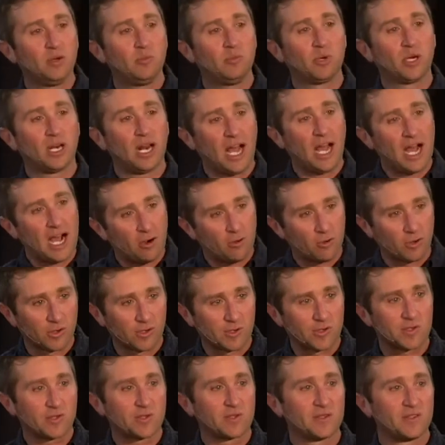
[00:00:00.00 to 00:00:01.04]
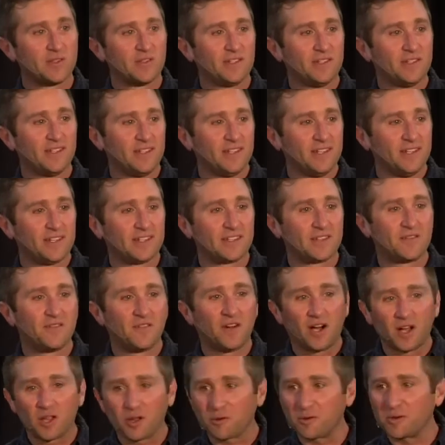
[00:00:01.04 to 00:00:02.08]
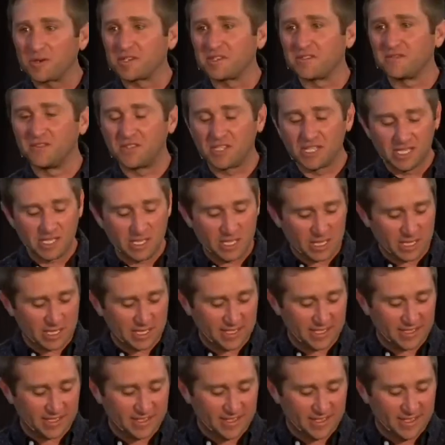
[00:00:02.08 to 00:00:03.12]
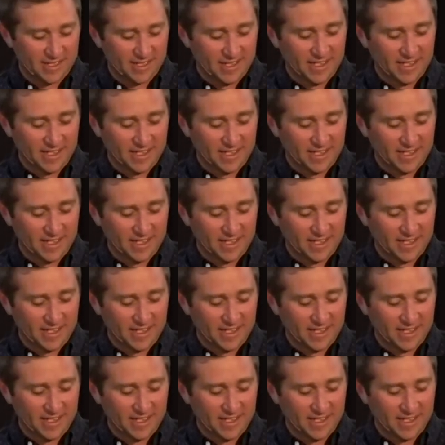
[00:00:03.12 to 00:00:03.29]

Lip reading: but ours as followers of Jesus